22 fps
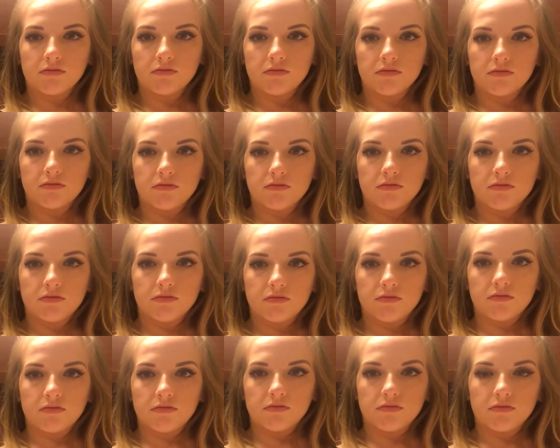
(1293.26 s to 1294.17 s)

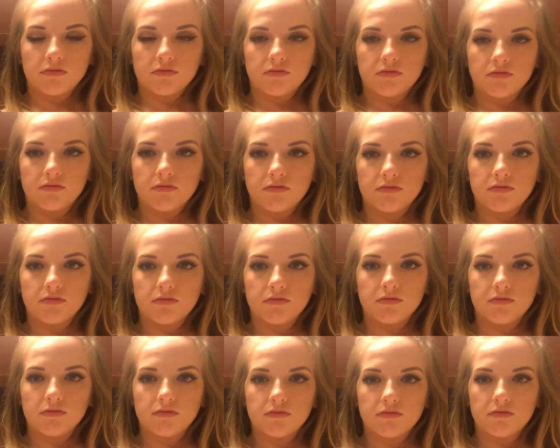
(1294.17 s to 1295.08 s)

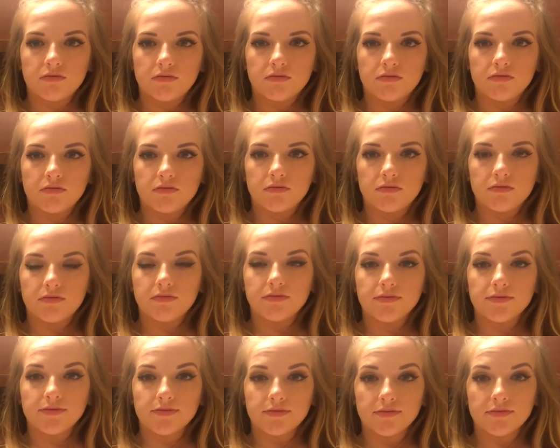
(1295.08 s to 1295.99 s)

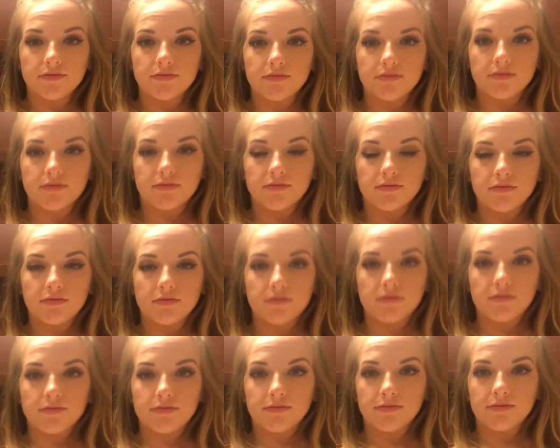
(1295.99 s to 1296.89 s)

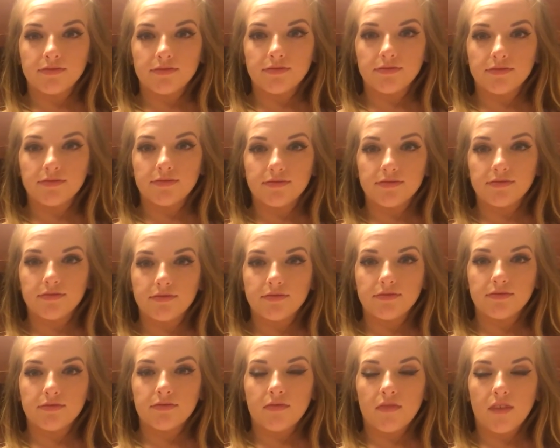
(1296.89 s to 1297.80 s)

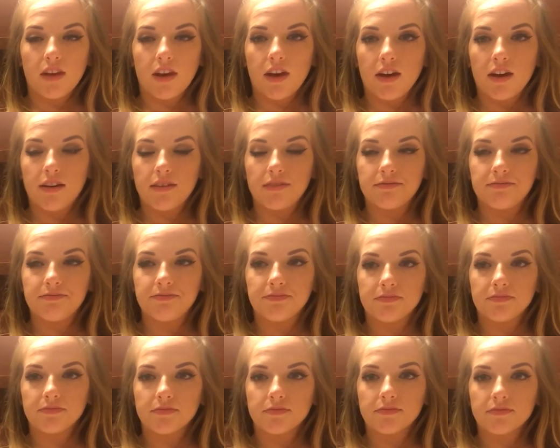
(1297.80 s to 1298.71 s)

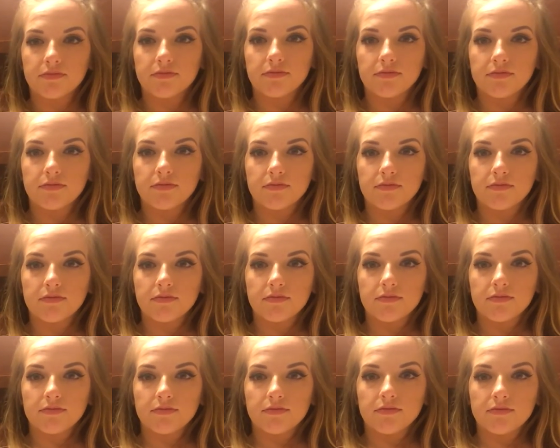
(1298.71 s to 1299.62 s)

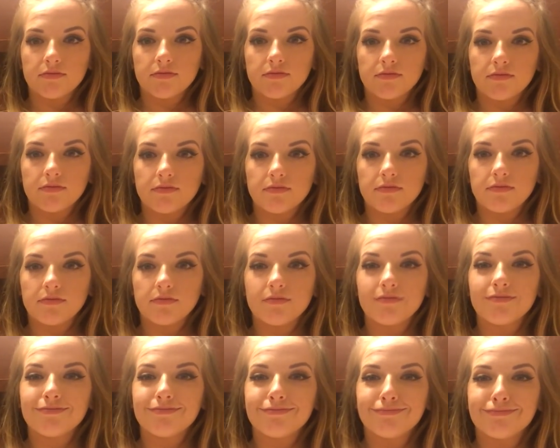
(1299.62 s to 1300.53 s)

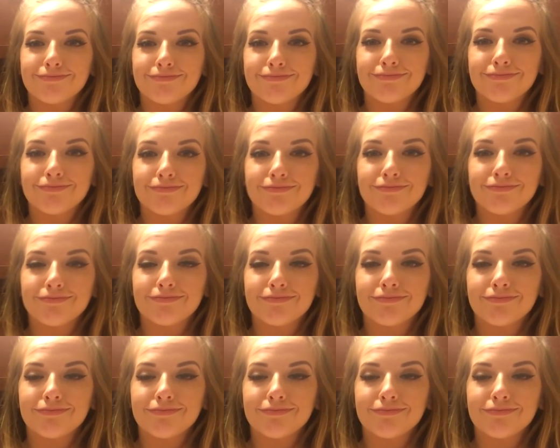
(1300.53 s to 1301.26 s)
(not speaking)